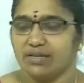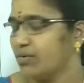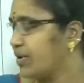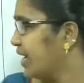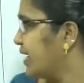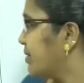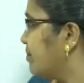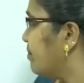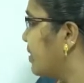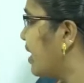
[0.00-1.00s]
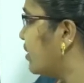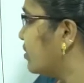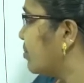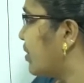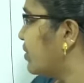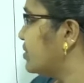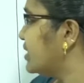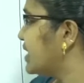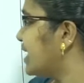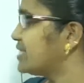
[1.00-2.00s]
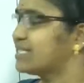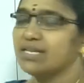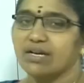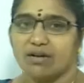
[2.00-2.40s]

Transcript: Okay, we have to pronounce it as